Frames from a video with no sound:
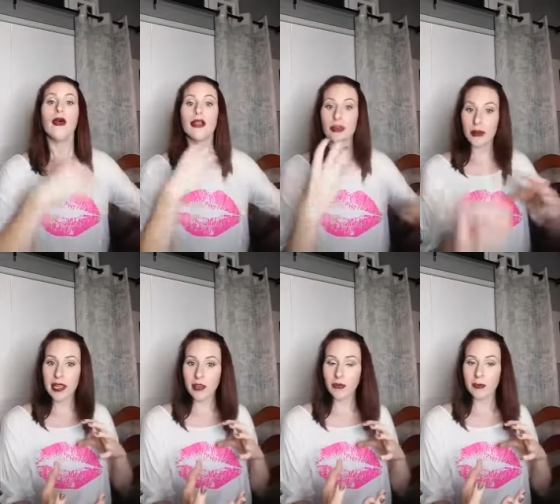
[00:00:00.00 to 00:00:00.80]

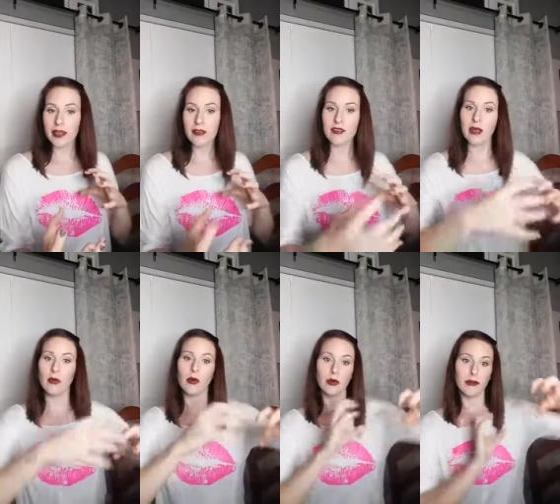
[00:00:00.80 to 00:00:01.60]
300 PV
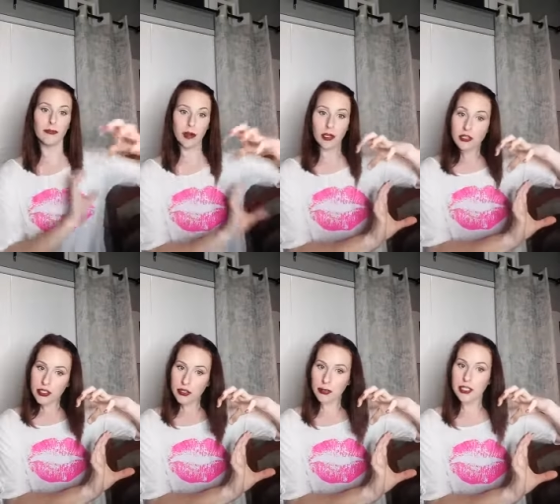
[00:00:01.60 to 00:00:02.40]
will revert
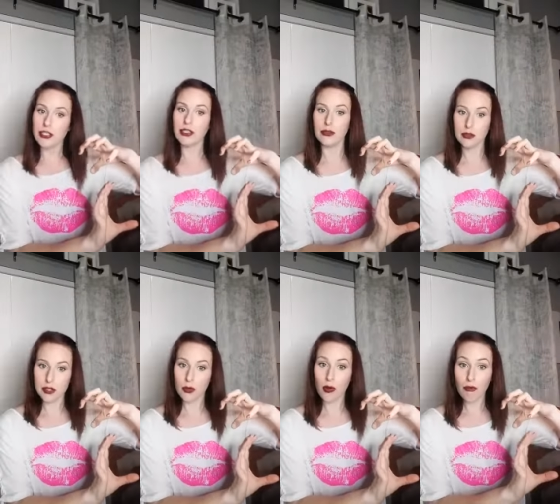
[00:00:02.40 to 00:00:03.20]
to its
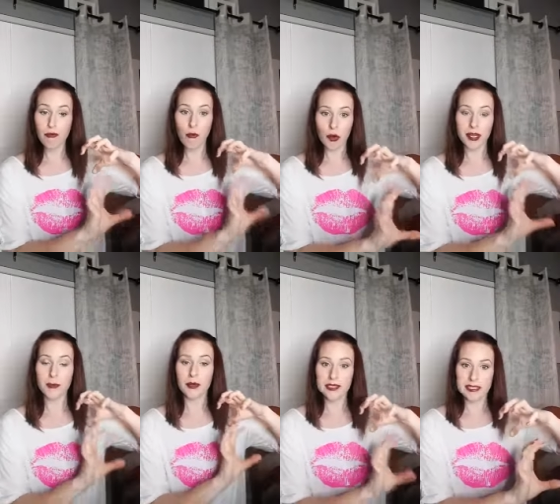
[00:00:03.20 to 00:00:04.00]
usual
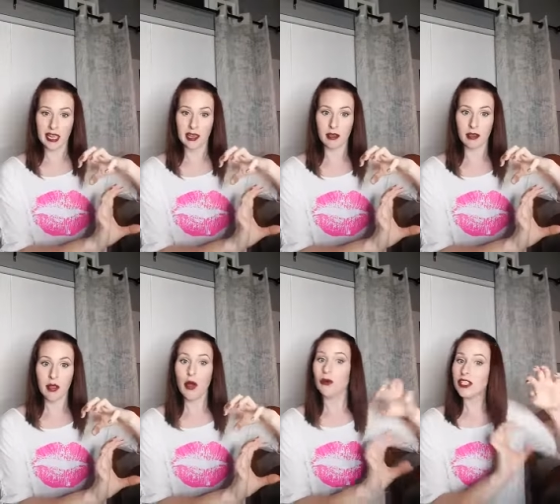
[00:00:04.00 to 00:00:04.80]
40%,
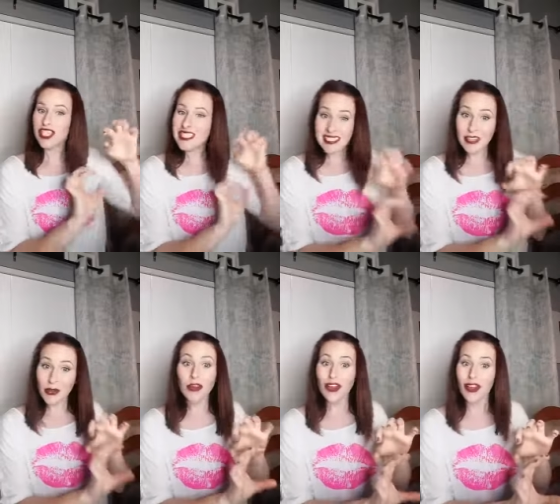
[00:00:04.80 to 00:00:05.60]
which is still
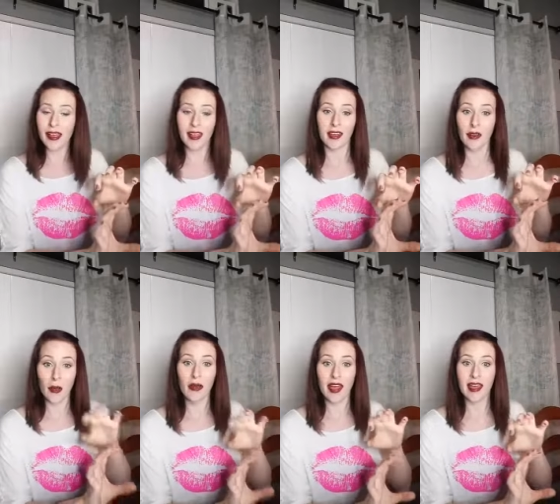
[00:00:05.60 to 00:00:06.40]
good,
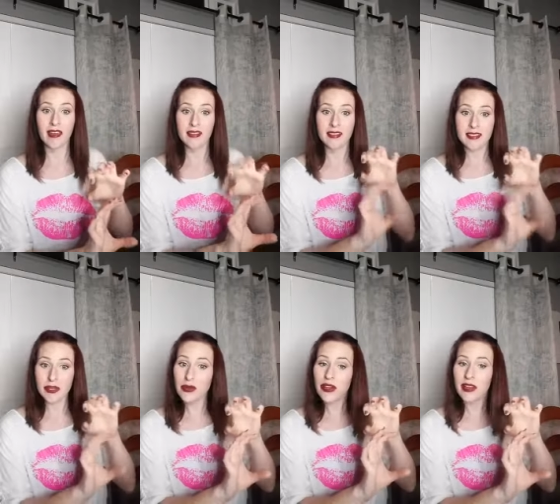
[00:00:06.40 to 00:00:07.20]
okay?
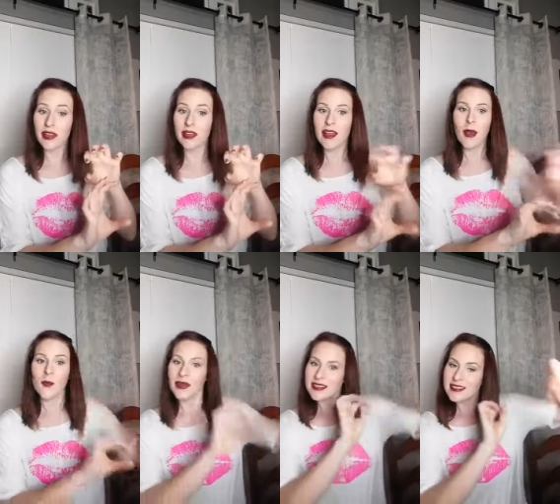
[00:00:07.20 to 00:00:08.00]
Still good.
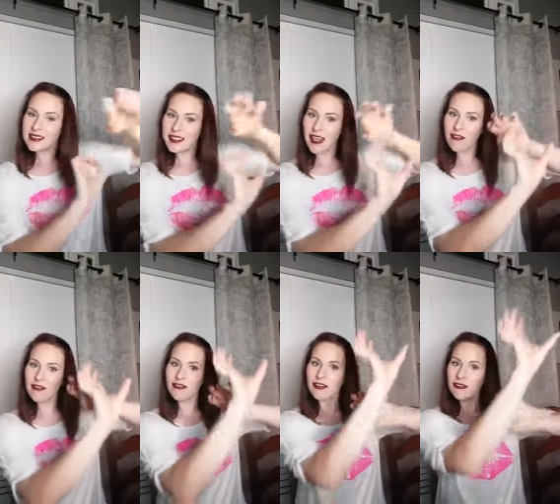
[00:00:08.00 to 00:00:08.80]
But
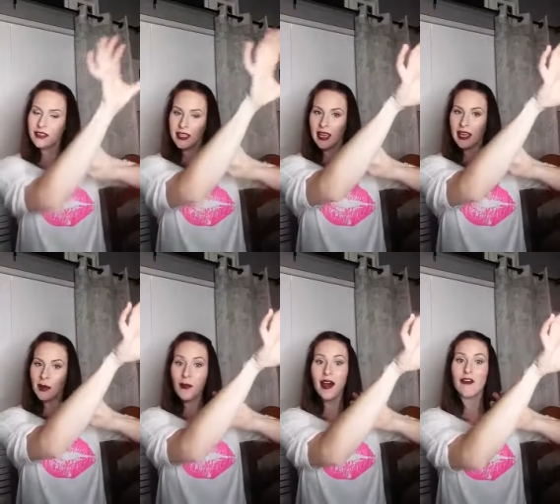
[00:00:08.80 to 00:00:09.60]
750 and
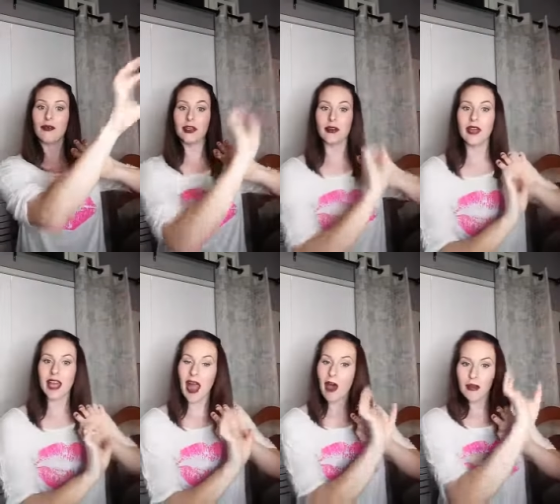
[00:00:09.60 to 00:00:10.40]
above, when you get
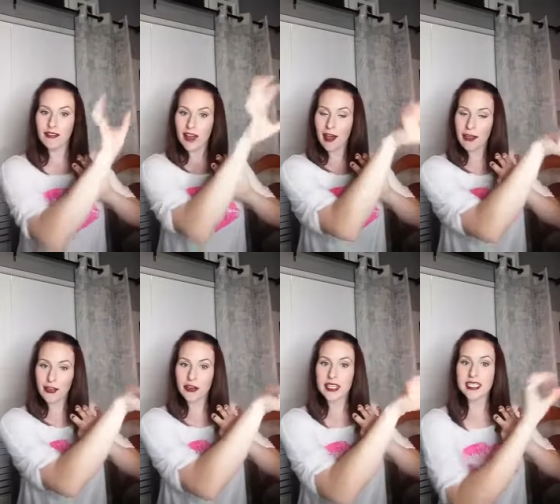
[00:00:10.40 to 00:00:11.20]
out of that
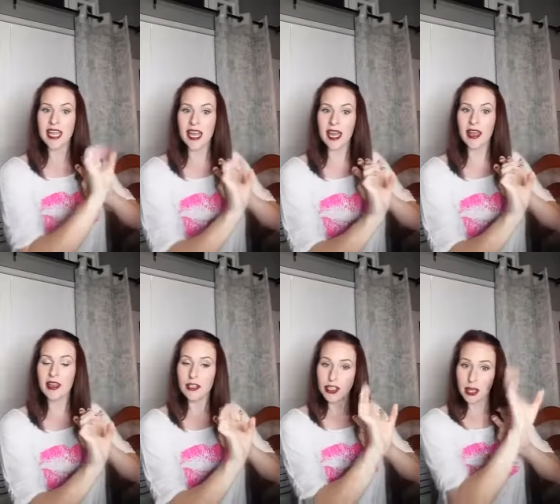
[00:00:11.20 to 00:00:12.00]
30-day
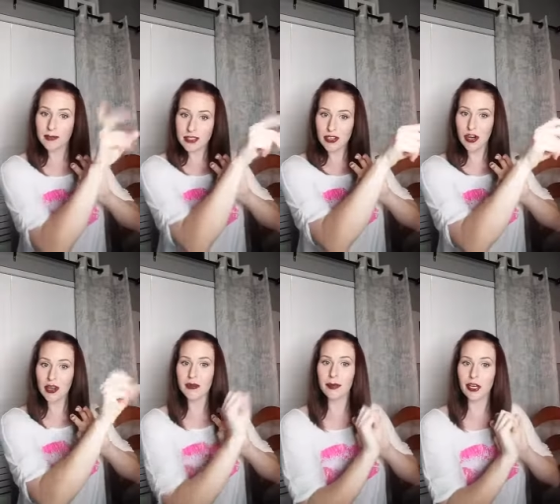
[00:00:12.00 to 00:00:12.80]
jump
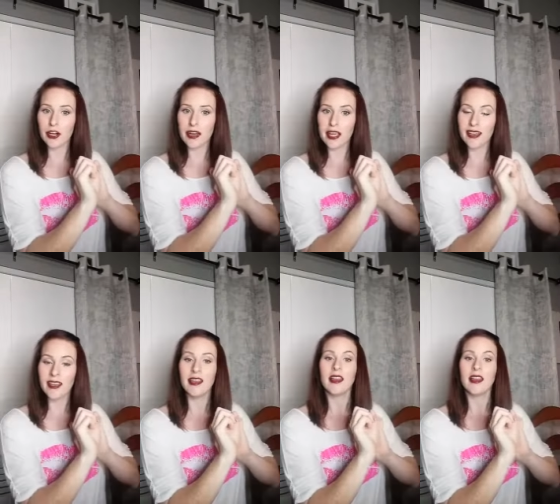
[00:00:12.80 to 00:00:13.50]
start period,